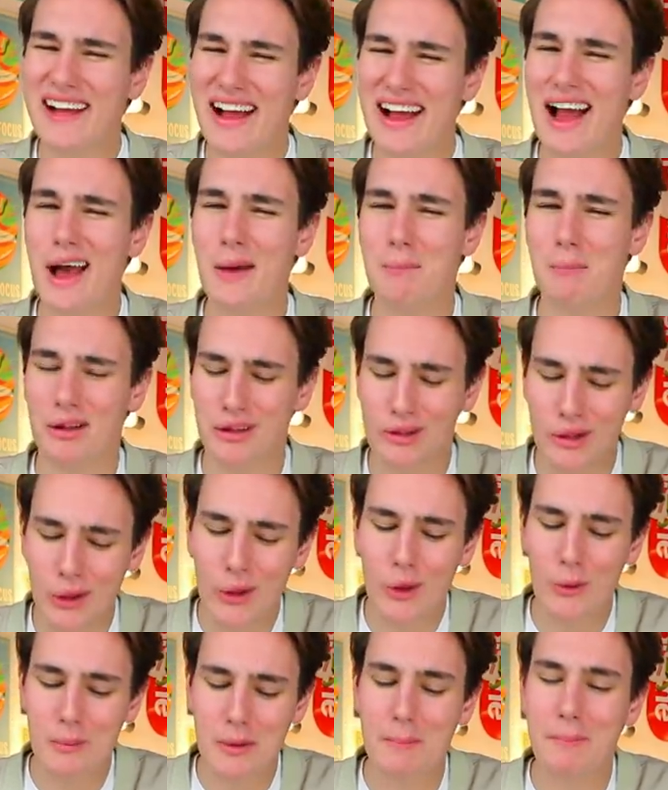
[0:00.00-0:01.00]
like I got a
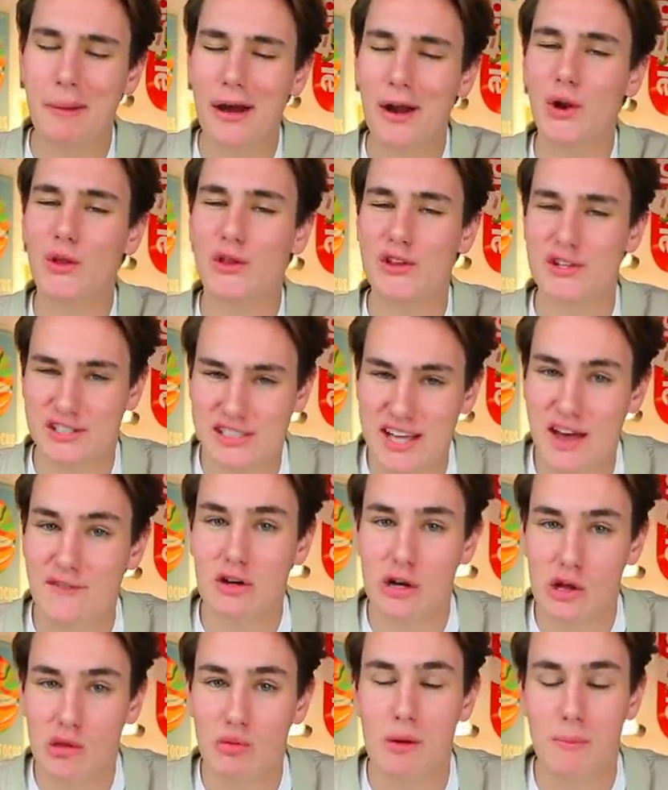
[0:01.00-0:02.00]
little bit better than
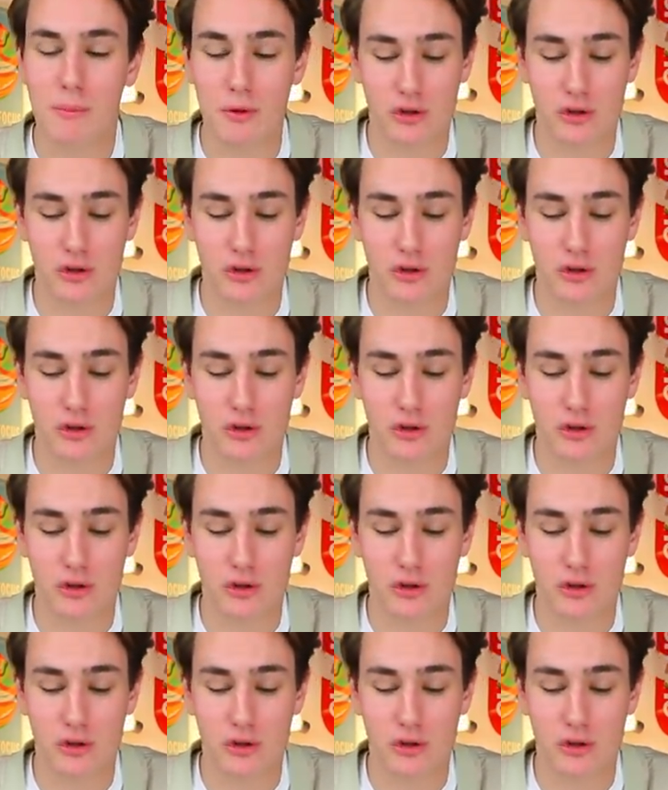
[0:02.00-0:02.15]
seventy-three